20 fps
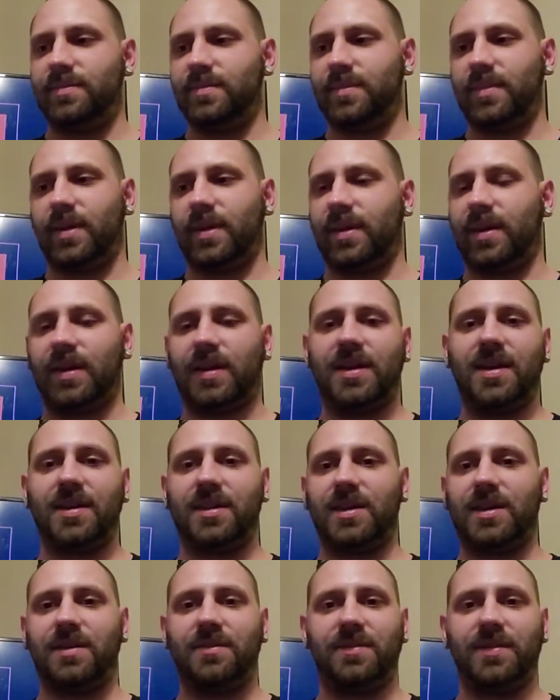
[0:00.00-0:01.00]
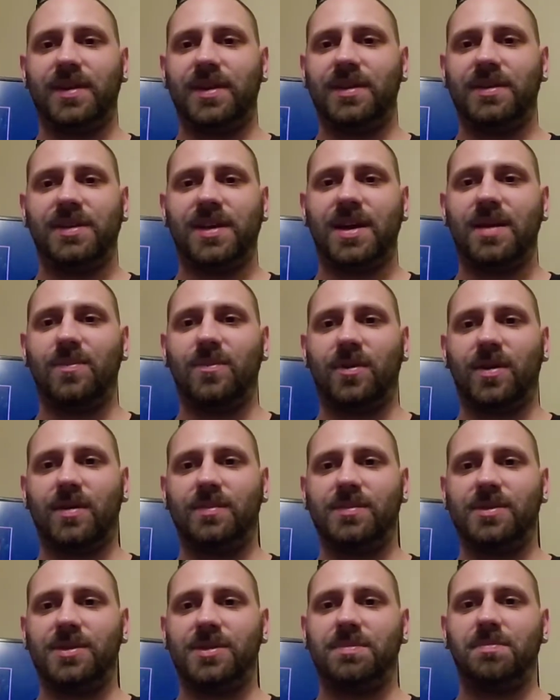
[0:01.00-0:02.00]
I can't think of any time where
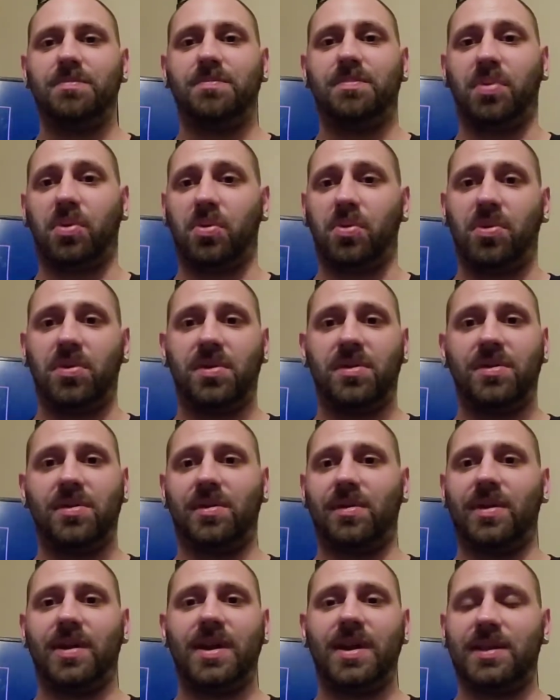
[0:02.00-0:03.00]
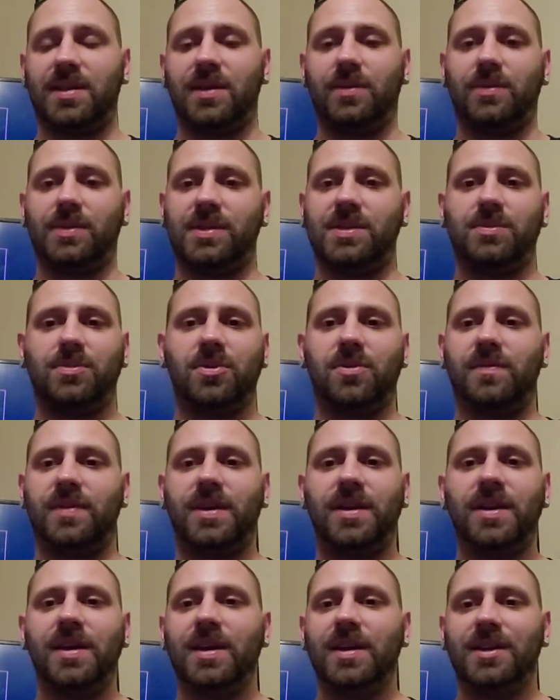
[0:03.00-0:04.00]
I'm just bored or anything with this movie.
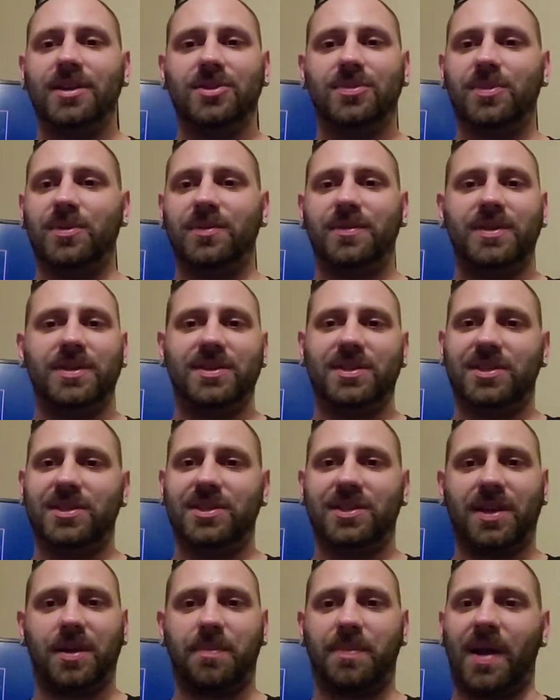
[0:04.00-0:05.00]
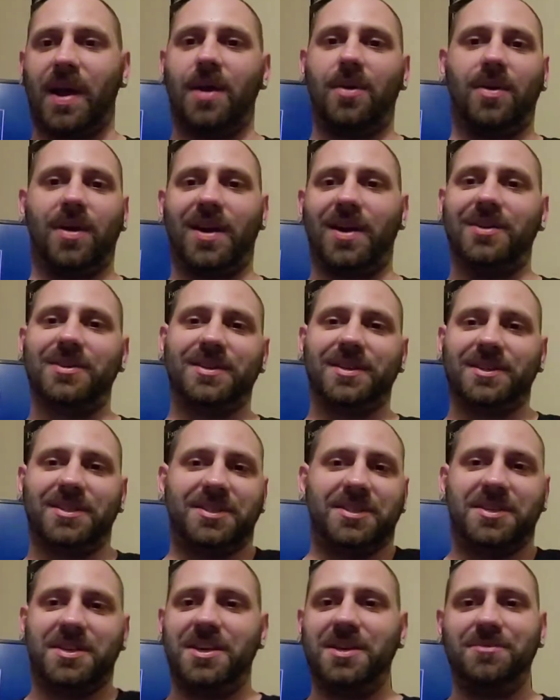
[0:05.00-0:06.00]
This movie is just a powerhouse. It
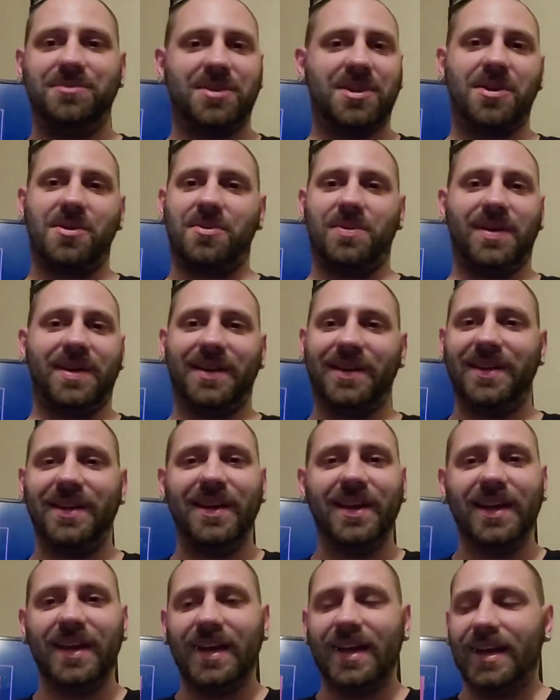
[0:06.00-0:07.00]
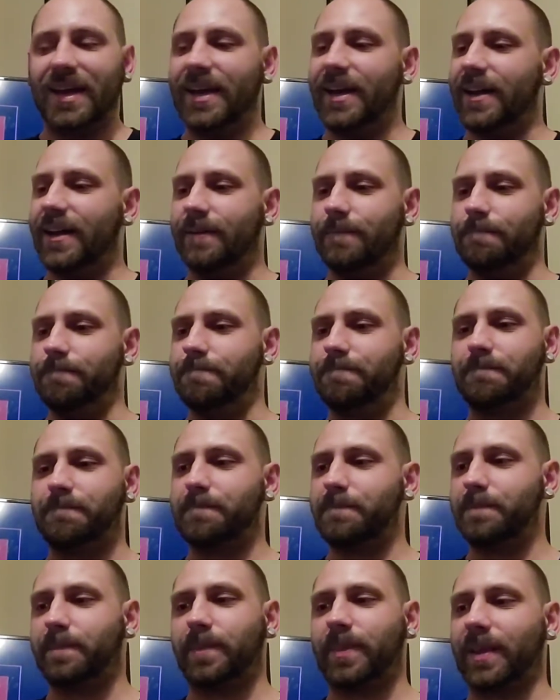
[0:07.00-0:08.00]
just keeps going. Um,
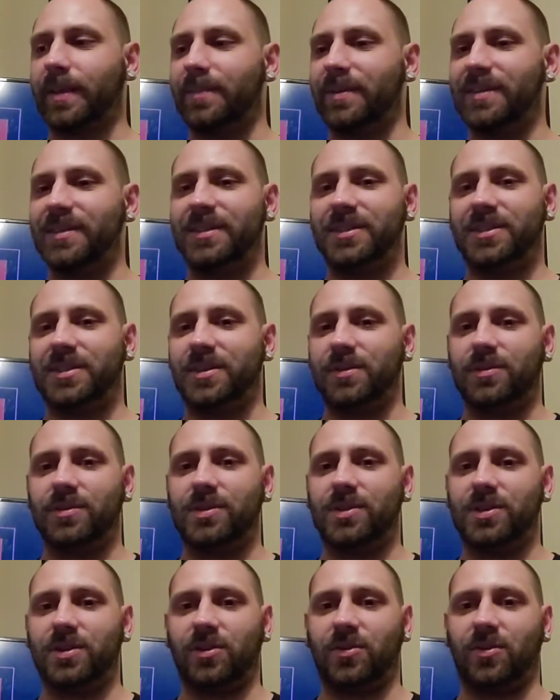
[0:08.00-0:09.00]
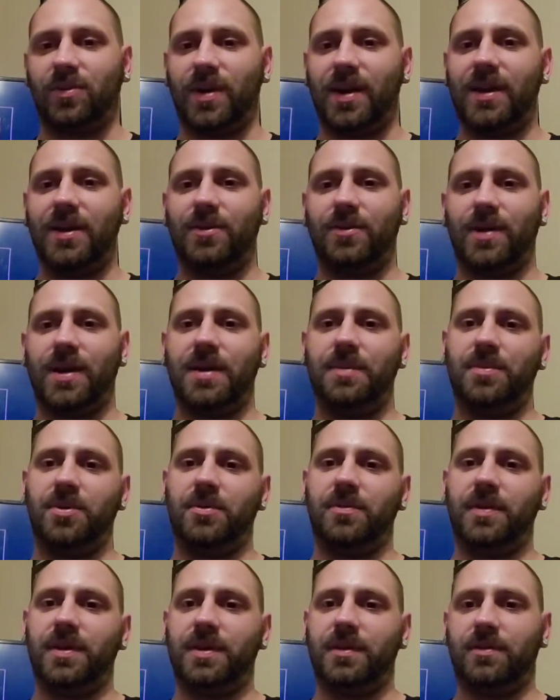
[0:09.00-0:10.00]
but just a great
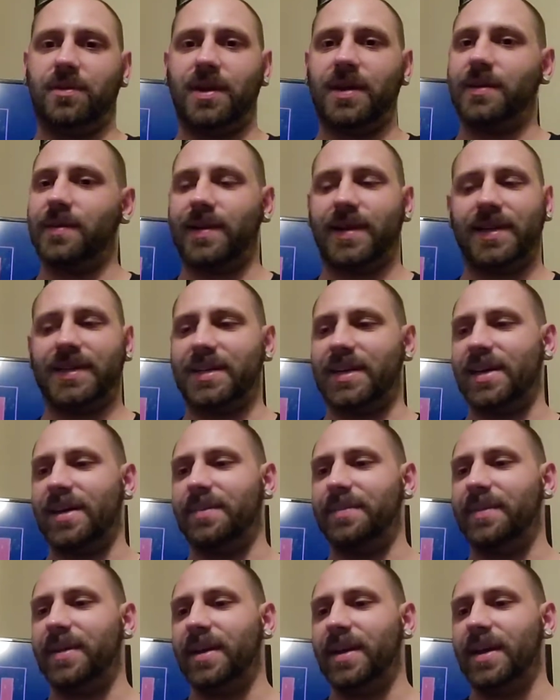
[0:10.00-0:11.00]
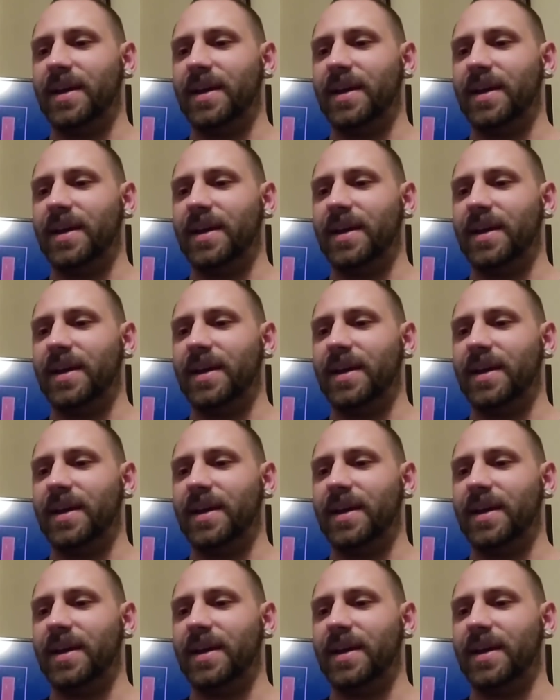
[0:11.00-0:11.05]
movie and great time.